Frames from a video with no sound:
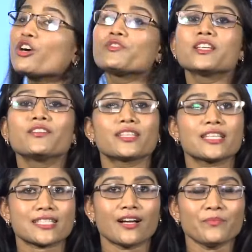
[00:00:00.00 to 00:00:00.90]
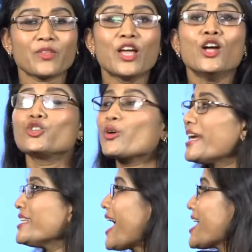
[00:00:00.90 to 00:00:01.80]
of the river Teesta. To
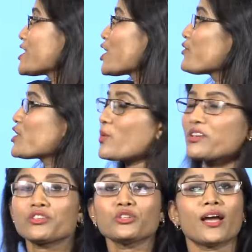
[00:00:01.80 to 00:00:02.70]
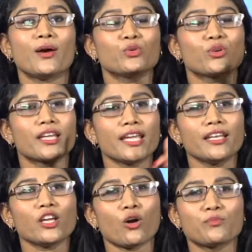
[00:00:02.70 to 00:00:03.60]
get the answer of this question, you have to
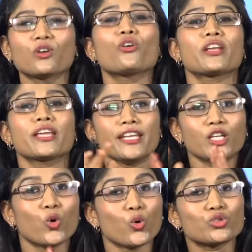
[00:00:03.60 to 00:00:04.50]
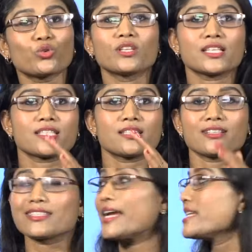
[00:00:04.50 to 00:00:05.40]
keenly observe or keenly go through these
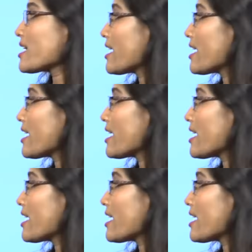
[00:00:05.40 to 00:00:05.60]
slides